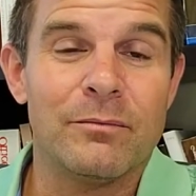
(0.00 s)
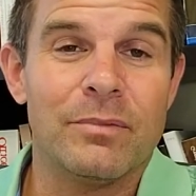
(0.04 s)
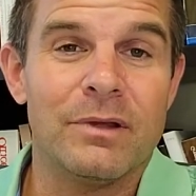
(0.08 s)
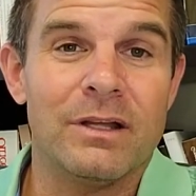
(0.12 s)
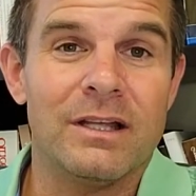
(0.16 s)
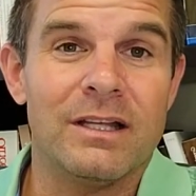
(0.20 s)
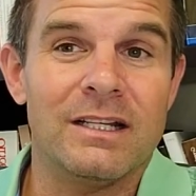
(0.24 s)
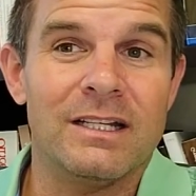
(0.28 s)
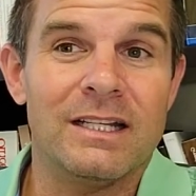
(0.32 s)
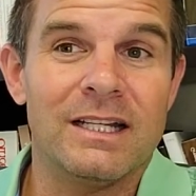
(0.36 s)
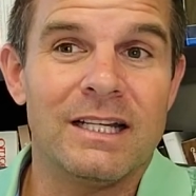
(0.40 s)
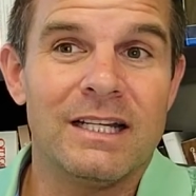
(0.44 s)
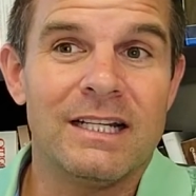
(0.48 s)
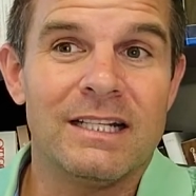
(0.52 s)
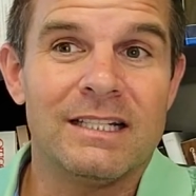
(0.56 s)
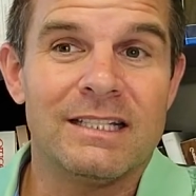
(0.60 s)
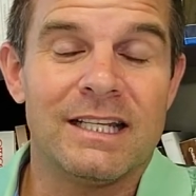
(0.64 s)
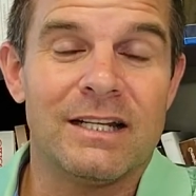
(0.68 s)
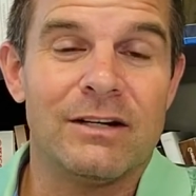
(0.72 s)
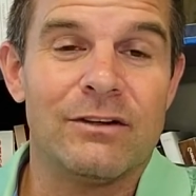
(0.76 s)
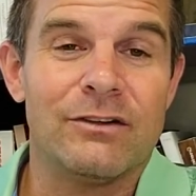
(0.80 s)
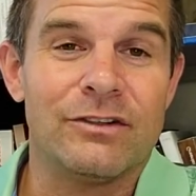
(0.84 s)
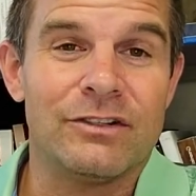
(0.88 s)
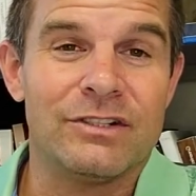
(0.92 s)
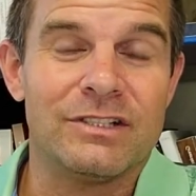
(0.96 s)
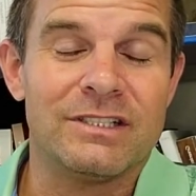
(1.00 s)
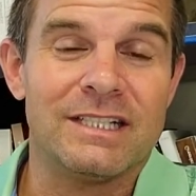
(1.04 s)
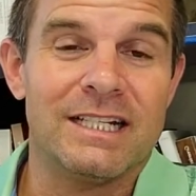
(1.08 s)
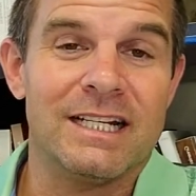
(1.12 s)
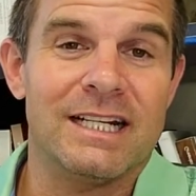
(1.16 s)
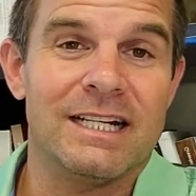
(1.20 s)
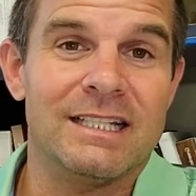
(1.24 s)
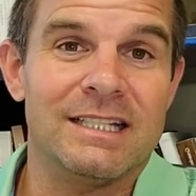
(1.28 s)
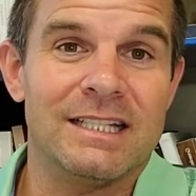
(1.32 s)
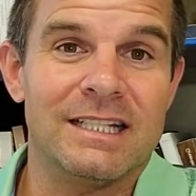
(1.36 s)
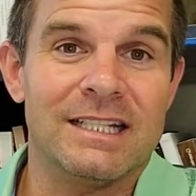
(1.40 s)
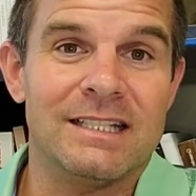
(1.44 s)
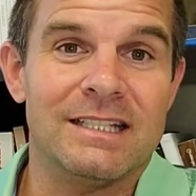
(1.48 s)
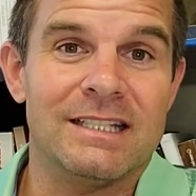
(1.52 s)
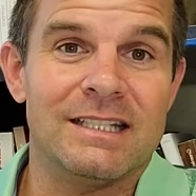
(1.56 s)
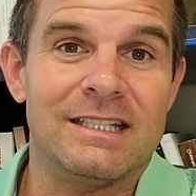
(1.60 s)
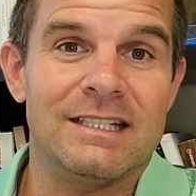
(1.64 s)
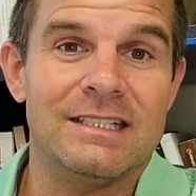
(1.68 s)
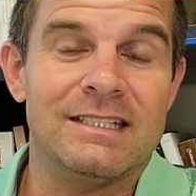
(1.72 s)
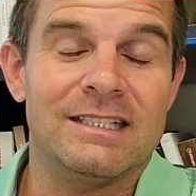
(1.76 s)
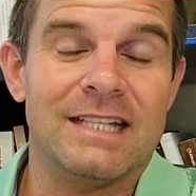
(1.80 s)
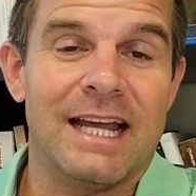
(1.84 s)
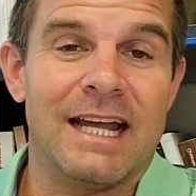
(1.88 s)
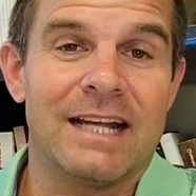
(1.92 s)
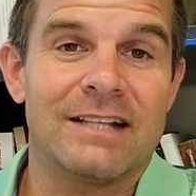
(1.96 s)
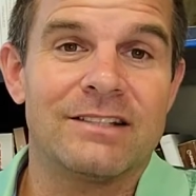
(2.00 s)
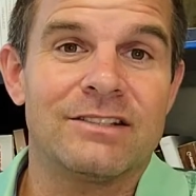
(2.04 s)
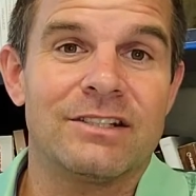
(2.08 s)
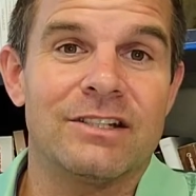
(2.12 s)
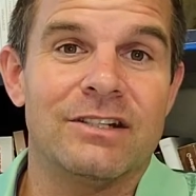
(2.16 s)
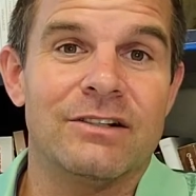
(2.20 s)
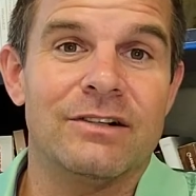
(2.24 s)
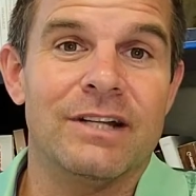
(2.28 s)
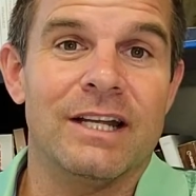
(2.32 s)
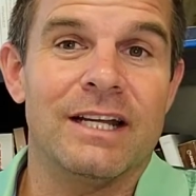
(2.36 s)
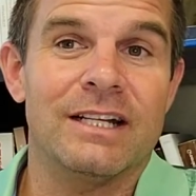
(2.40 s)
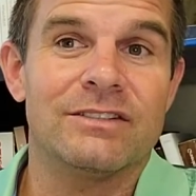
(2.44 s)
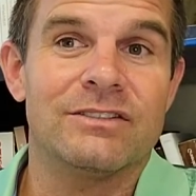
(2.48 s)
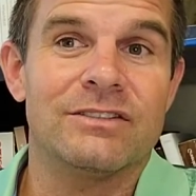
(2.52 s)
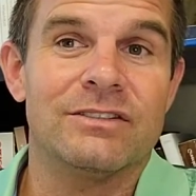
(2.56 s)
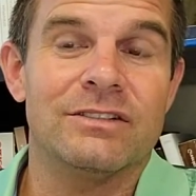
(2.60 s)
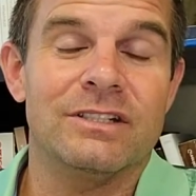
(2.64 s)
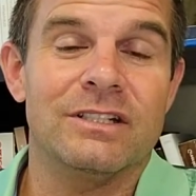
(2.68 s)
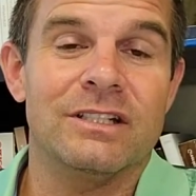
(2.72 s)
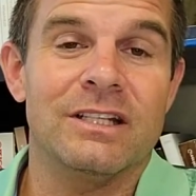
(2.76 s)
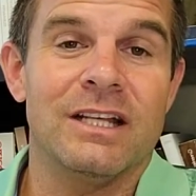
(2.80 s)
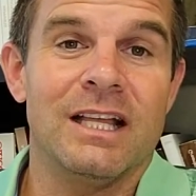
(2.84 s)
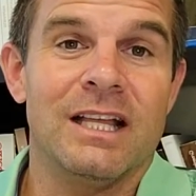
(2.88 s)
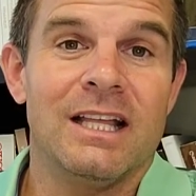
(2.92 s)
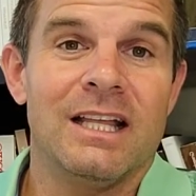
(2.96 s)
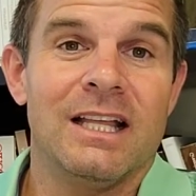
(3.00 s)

but they don't understand that the tax code actually